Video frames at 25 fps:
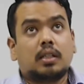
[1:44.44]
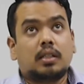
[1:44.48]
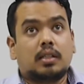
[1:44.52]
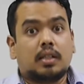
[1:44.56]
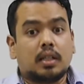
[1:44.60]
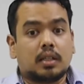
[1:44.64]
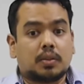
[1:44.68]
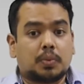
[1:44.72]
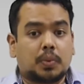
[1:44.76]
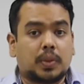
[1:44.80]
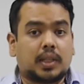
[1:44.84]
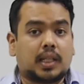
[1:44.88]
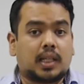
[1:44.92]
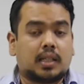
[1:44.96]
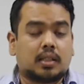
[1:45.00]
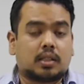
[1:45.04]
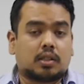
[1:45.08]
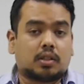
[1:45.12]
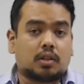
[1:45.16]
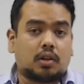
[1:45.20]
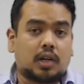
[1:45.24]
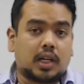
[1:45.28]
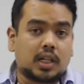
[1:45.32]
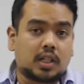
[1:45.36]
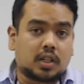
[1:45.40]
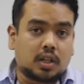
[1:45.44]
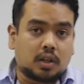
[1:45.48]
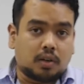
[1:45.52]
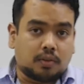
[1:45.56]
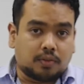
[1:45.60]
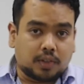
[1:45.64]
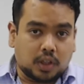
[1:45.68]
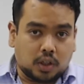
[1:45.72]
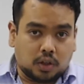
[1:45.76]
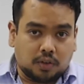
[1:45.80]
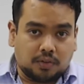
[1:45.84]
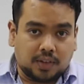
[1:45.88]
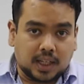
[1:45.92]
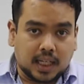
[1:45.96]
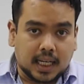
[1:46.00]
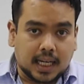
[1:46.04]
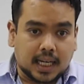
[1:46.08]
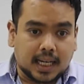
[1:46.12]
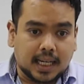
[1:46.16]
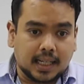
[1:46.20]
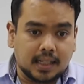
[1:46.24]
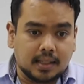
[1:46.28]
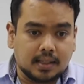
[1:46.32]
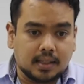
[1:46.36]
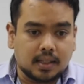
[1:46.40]
just with the installation of the UV
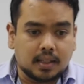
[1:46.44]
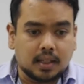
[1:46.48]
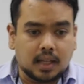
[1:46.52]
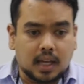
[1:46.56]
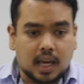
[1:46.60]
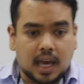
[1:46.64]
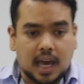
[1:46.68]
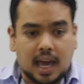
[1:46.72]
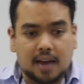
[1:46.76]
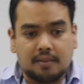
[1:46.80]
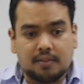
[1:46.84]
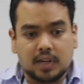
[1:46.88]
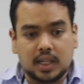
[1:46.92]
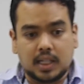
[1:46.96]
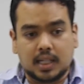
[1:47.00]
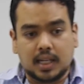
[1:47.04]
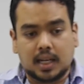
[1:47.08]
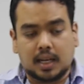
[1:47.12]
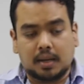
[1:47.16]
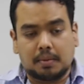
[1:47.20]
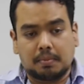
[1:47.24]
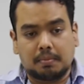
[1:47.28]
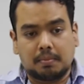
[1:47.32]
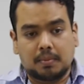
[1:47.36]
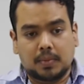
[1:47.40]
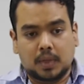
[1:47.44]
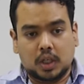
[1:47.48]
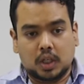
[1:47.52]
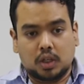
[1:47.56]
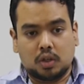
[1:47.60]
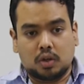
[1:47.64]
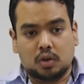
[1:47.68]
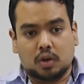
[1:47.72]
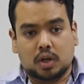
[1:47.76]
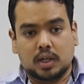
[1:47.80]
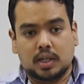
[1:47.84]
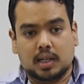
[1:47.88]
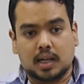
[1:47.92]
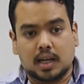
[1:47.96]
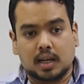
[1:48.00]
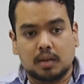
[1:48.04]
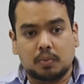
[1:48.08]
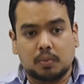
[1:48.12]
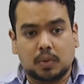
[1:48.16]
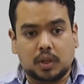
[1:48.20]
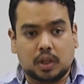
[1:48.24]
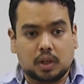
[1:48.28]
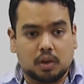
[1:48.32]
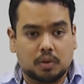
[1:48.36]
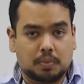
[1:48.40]
lights, every time you're
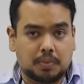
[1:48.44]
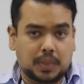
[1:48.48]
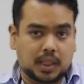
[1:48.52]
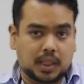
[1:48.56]
done with your